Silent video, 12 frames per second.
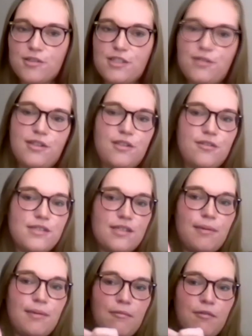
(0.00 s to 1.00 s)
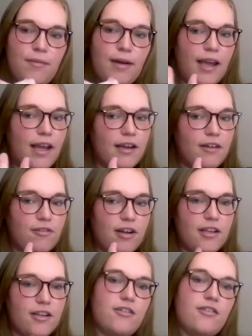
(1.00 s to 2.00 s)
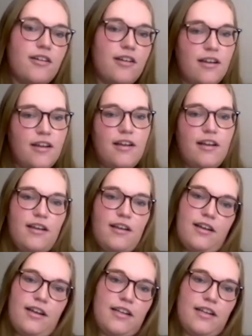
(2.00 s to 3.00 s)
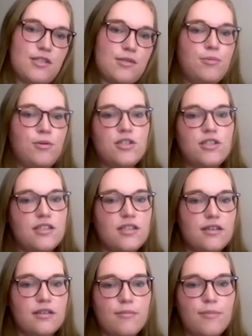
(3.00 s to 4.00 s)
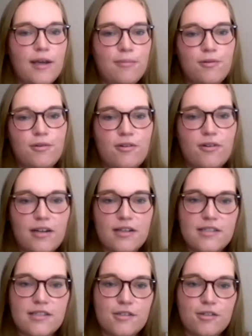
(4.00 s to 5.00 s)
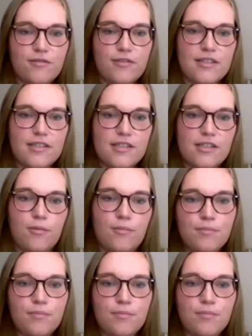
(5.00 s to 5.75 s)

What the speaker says: So I use the palm of my hand right here, and I just push the paper across the surface. So